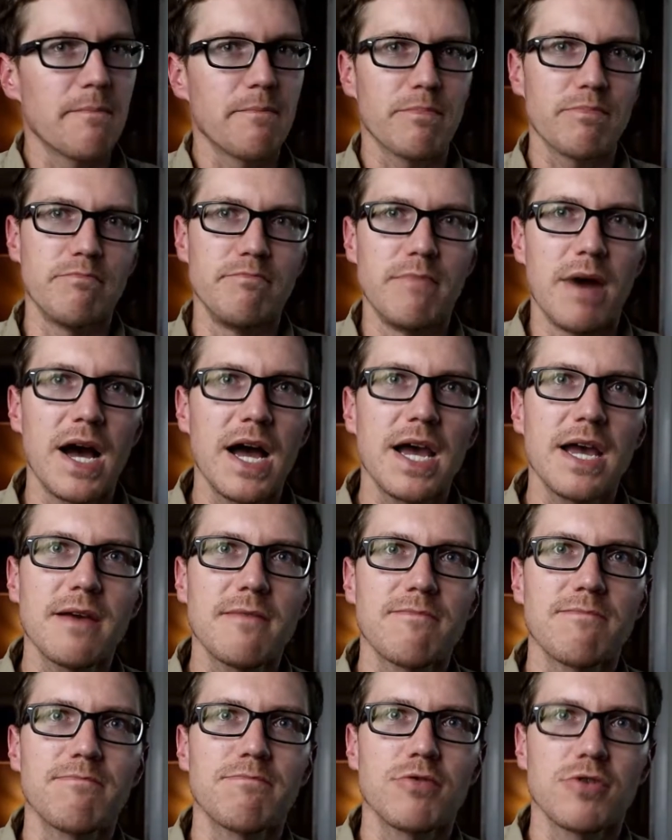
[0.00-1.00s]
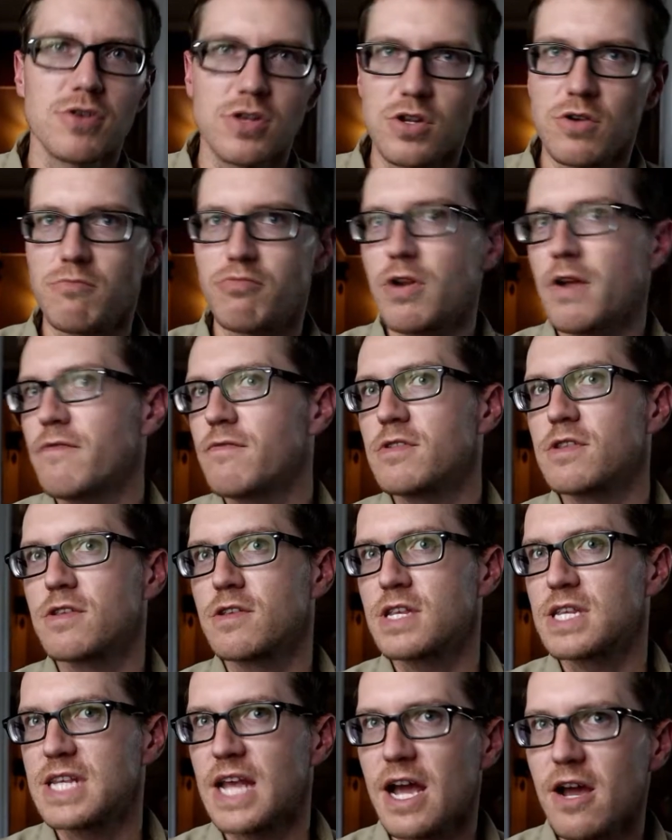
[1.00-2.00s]
my personal preference,
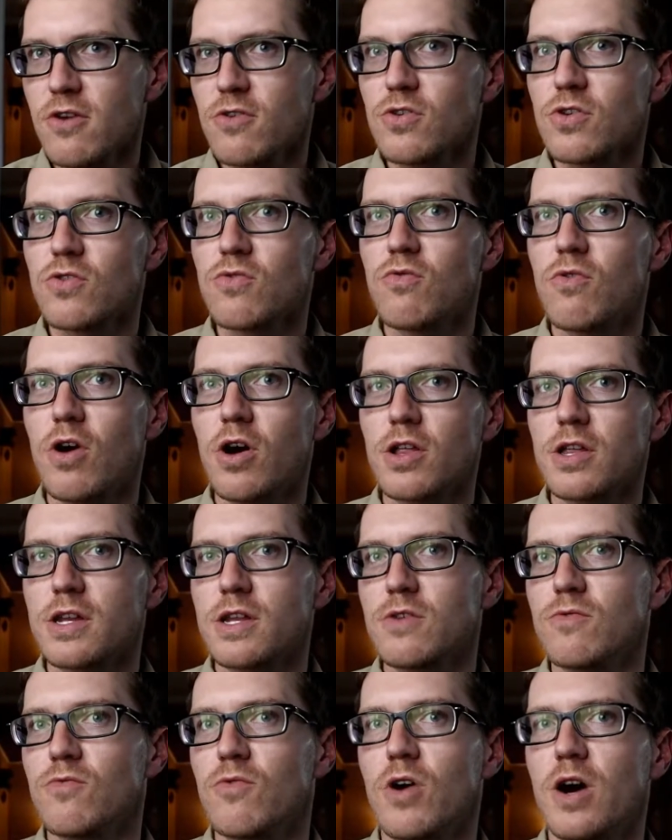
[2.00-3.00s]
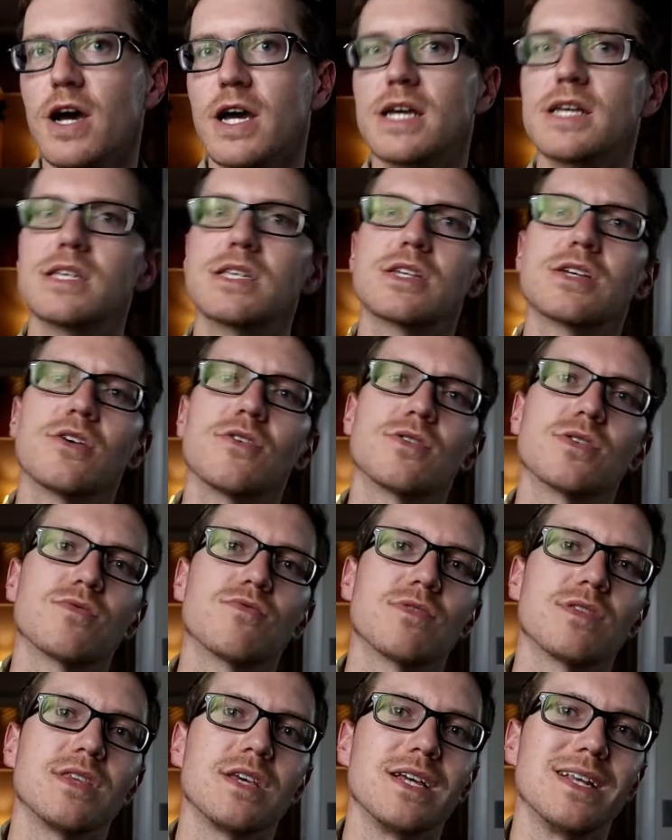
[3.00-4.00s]
sound quality wise, goes
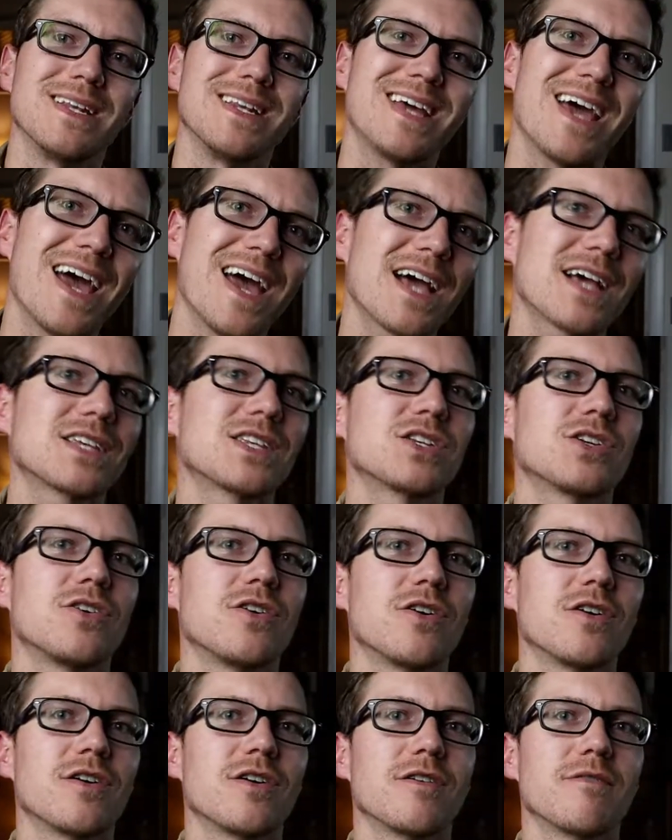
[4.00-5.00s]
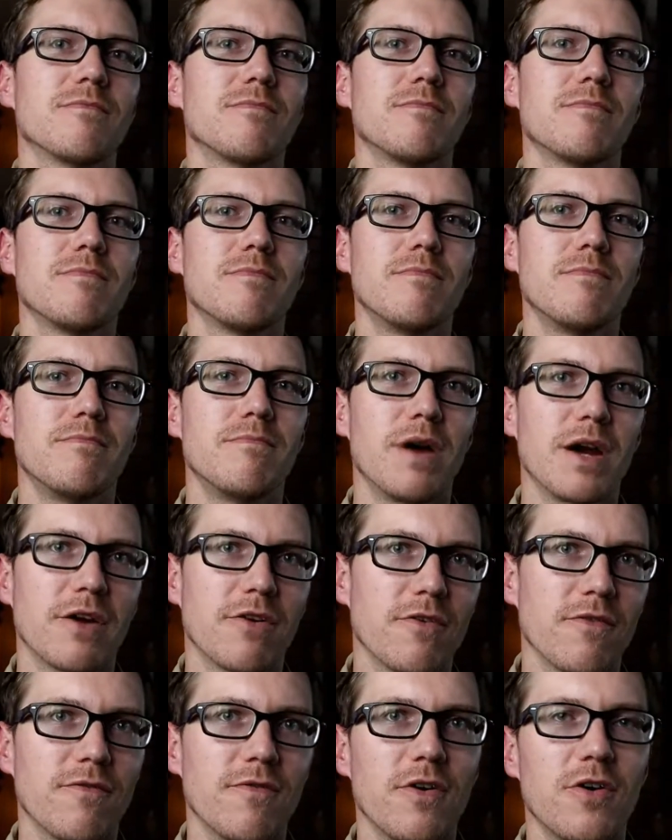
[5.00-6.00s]
with the Takstar
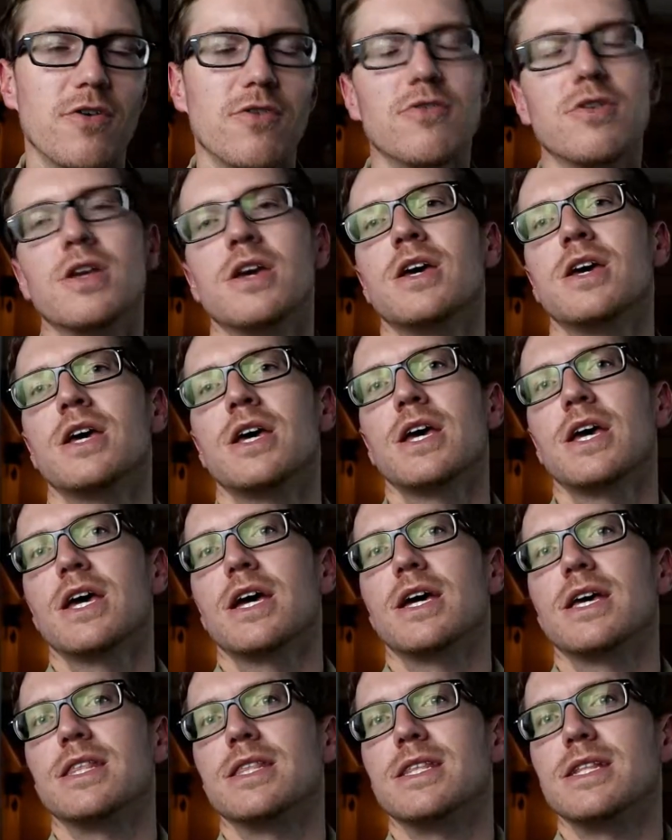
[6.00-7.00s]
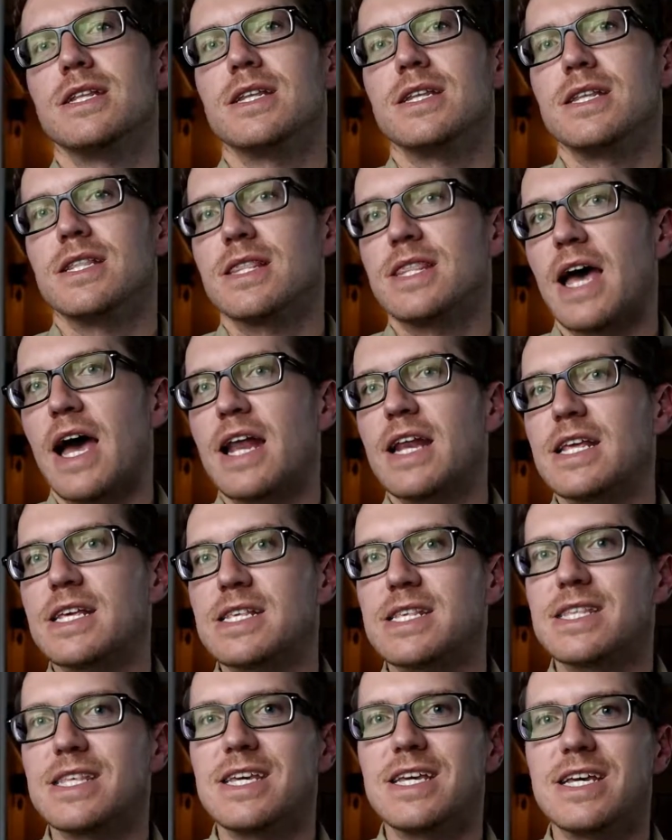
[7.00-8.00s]
microphone. That
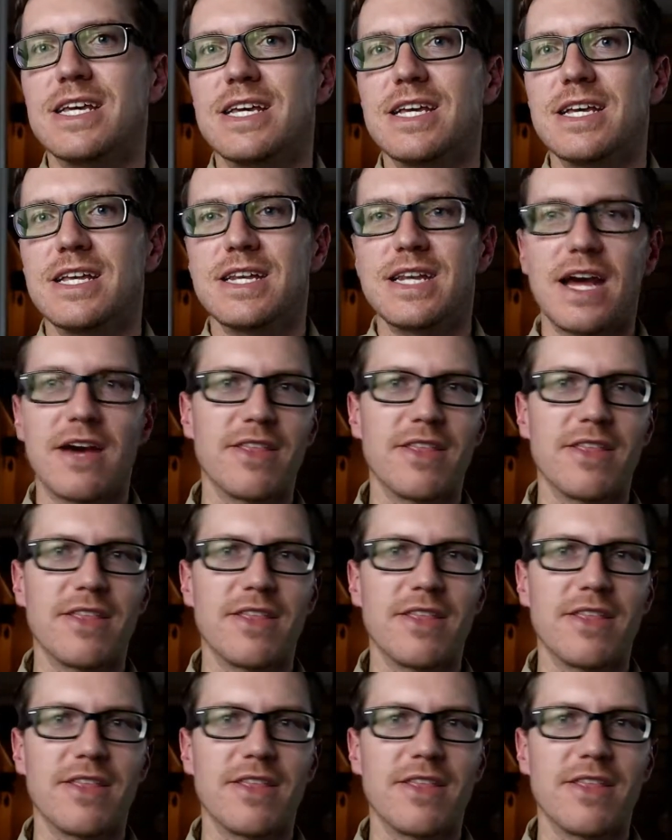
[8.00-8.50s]
is the